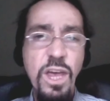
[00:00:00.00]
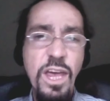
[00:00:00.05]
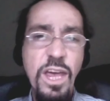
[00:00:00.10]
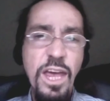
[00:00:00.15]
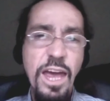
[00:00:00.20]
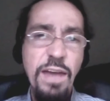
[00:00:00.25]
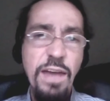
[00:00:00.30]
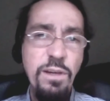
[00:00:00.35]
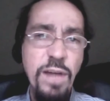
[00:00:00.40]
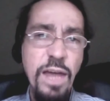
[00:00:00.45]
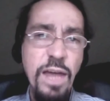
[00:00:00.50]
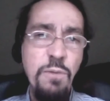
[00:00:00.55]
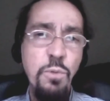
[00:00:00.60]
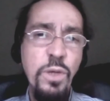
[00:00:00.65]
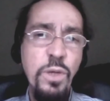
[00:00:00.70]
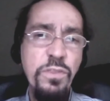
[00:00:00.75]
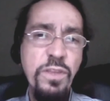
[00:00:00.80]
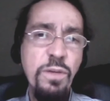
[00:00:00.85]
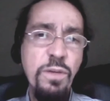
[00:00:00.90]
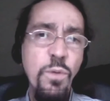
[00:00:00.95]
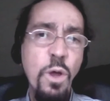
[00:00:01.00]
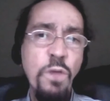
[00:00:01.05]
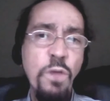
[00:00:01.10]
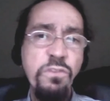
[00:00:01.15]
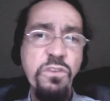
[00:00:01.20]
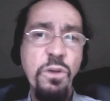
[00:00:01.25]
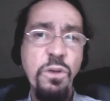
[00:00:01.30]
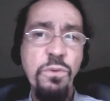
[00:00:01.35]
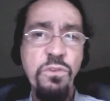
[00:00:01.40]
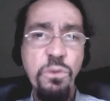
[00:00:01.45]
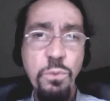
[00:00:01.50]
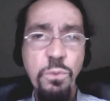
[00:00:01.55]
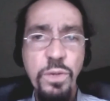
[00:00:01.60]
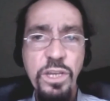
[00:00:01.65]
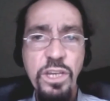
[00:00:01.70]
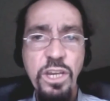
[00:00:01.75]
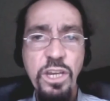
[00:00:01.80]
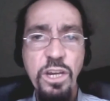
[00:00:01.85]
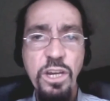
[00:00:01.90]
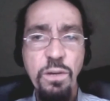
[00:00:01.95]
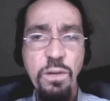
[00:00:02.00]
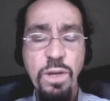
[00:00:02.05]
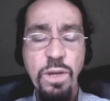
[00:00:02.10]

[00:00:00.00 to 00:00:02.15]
And what they're also doing here, and you